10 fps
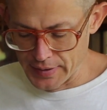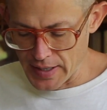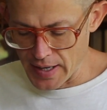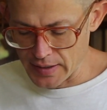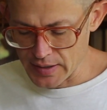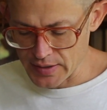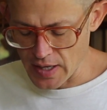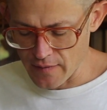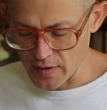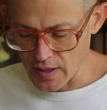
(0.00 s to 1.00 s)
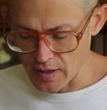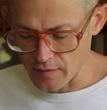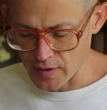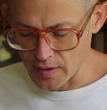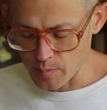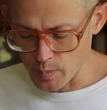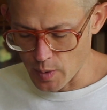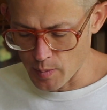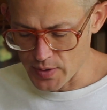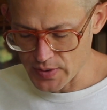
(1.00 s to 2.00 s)
Yeah, it does have a kind of
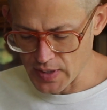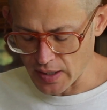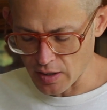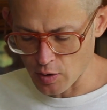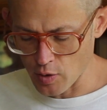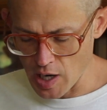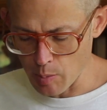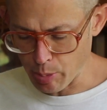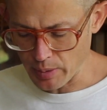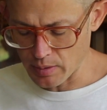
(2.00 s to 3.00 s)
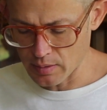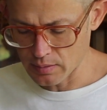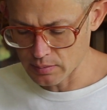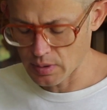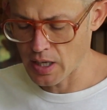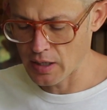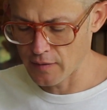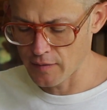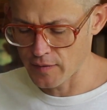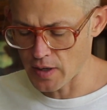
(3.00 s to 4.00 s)
almost like a grape kind
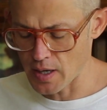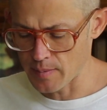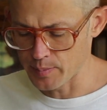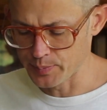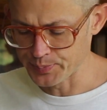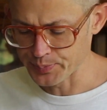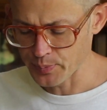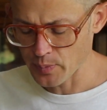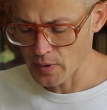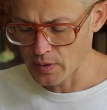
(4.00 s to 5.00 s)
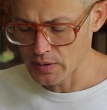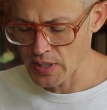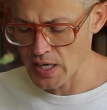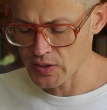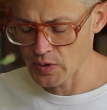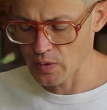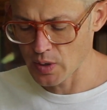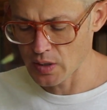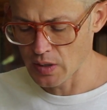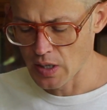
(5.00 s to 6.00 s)
of taste to
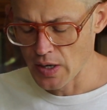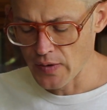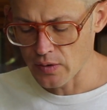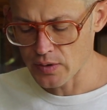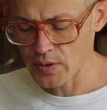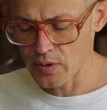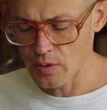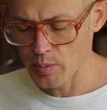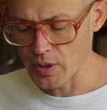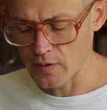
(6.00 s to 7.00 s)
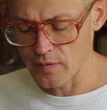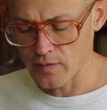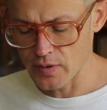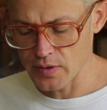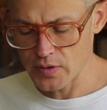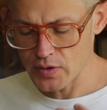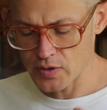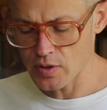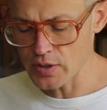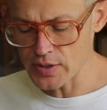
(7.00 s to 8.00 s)
it. There's a little bit of the
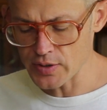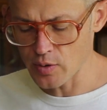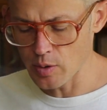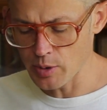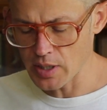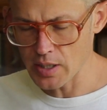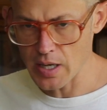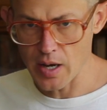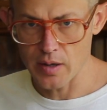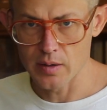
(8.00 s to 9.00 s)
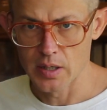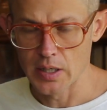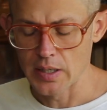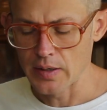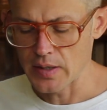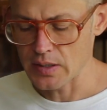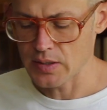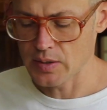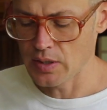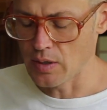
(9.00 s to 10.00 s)
astringency creeping in now.
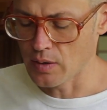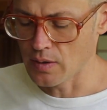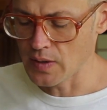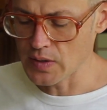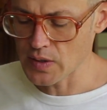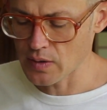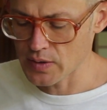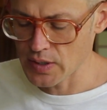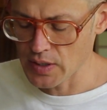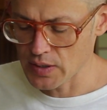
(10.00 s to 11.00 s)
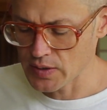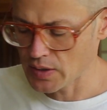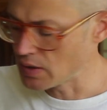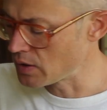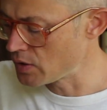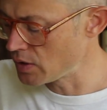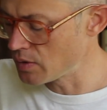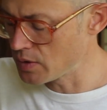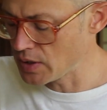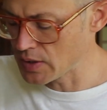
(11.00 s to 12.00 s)
That's, the Lincang teas and the Jing
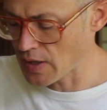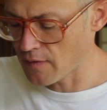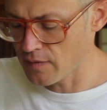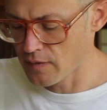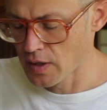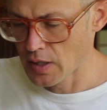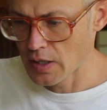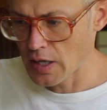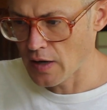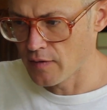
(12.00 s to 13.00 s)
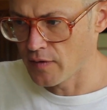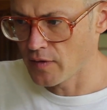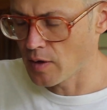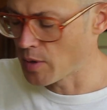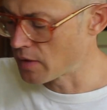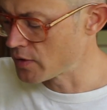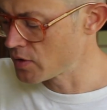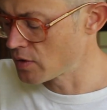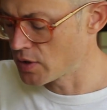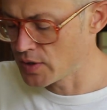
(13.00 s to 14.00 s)
Gu teas have a fair amount of
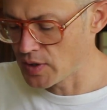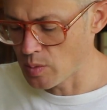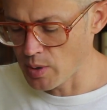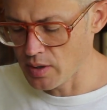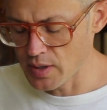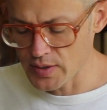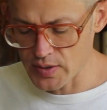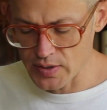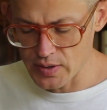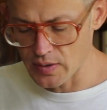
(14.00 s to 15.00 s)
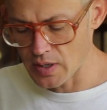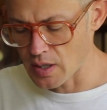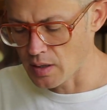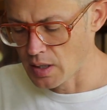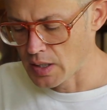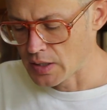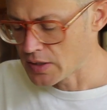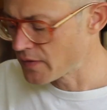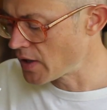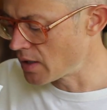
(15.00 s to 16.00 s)
astringency. The bitterness is still there.
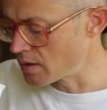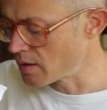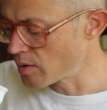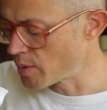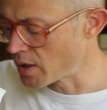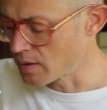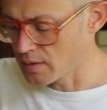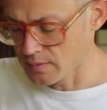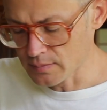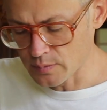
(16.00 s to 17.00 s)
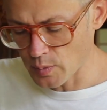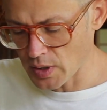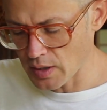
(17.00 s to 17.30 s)
It's faded a little bit. We're